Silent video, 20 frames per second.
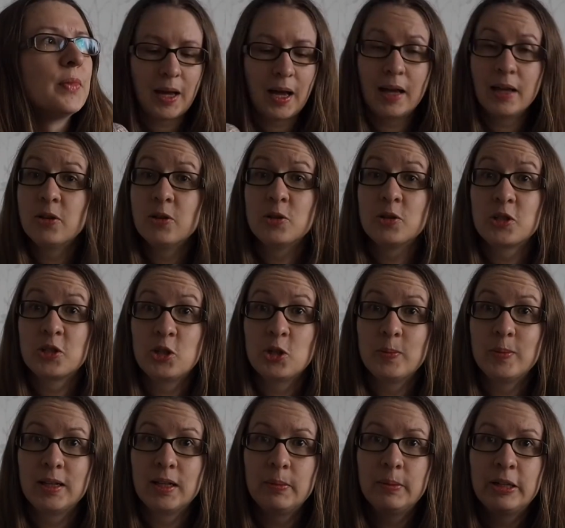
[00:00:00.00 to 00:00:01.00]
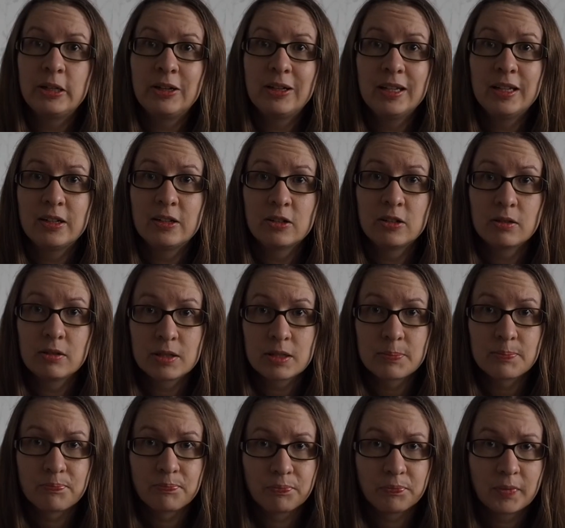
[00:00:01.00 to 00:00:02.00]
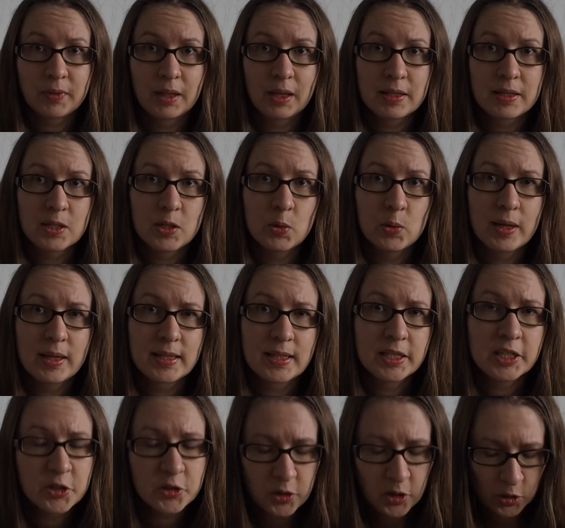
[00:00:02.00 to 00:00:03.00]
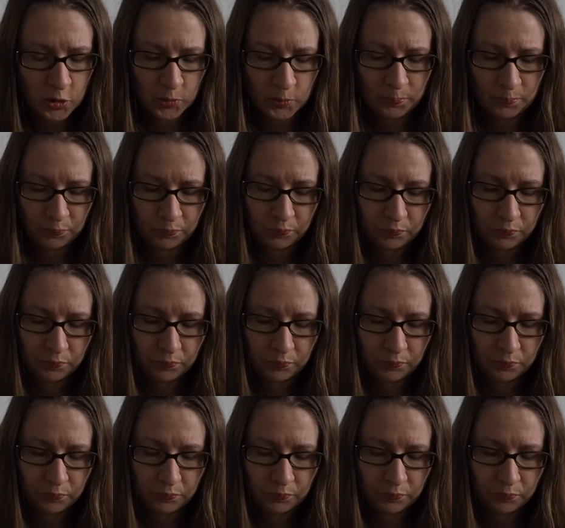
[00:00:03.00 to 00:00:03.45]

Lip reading: I use 2mm needles, that's US 0,